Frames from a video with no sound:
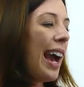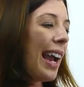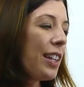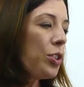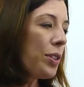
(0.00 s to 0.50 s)

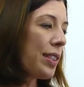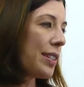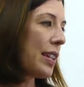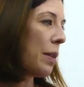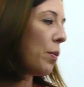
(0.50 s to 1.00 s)
I can do it the
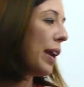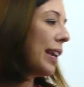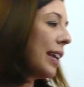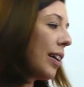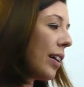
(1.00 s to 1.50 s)
same way
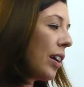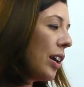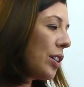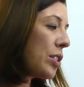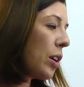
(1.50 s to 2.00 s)
here.
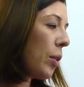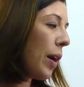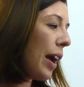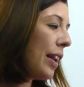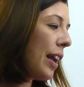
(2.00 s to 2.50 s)

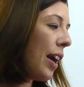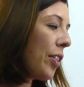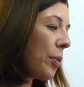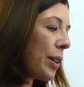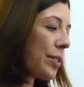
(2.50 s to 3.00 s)
So in
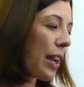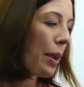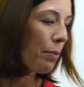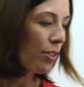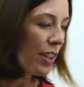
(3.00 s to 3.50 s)
other words,
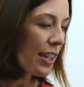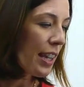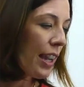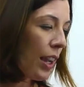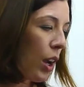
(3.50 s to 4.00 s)
I'm
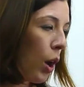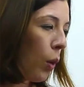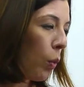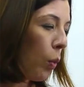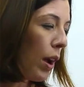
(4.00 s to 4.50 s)
thinking
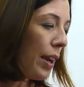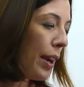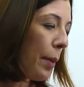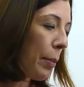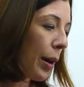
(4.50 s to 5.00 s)
what
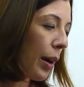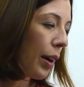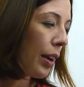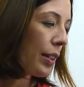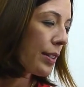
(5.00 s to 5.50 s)

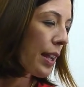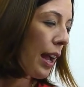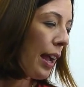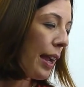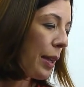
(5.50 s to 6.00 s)
number
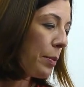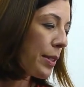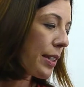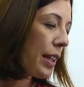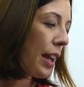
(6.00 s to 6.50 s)

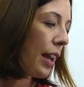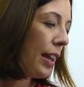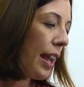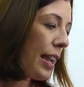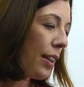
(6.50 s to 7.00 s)
times
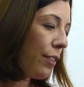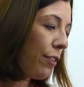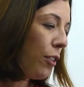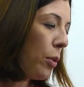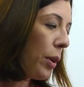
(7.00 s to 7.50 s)
negative
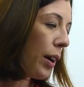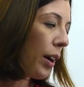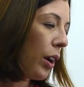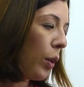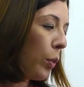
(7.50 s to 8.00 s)

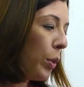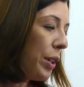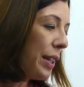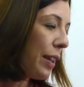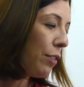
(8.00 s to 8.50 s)
4
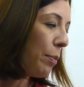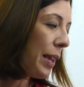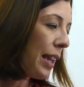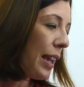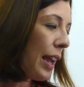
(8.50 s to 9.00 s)
would give
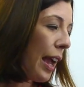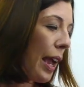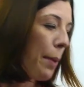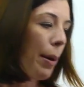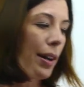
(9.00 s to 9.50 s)
me
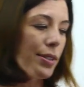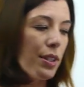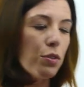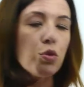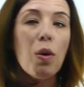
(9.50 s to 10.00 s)
a
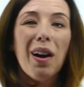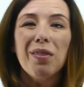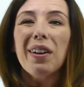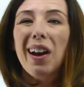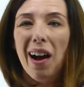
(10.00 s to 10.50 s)
positive
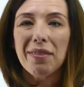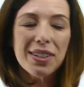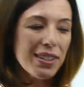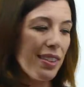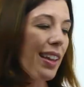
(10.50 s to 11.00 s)
12. And
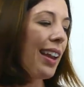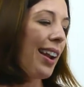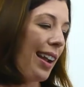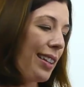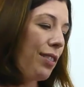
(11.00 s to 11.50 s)
obviously then
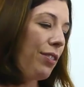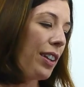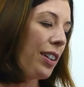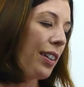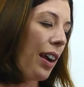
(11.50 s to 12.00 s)
I can
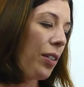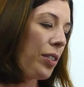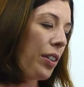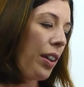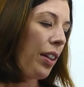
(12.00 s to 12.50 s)
figure
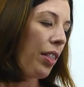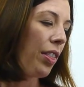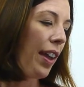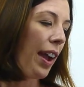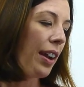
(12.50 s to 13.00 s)
out
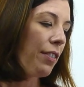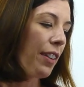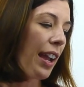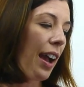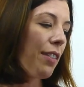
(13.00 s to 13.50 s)
that if
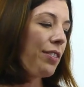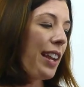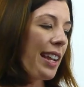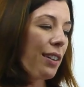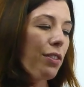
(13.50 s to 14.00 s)
I have
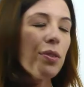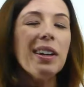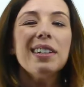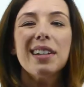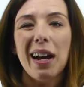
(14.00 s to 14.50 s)
negative
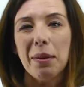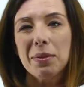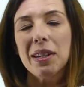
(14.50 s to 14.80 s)
3 times